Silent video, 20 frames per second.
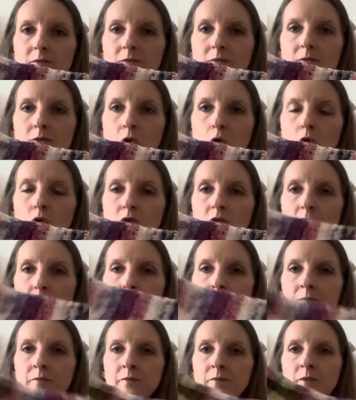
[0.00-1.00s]
awesome.
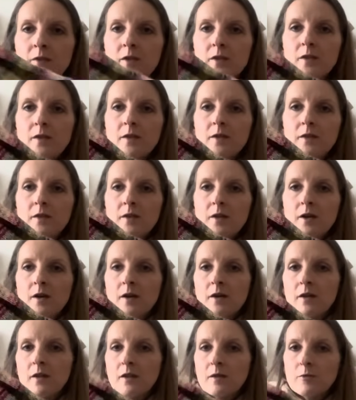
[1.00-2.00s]

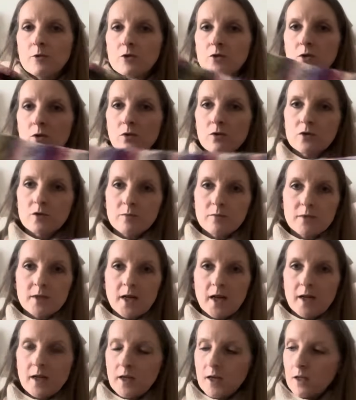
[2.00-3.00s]
The most awesome
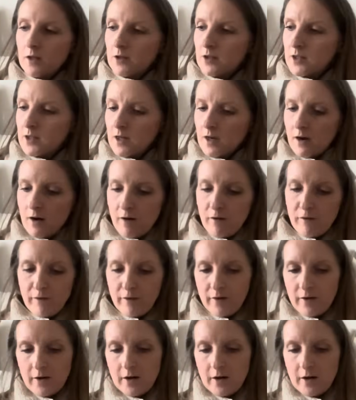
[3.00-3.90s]
Technicolor scarf.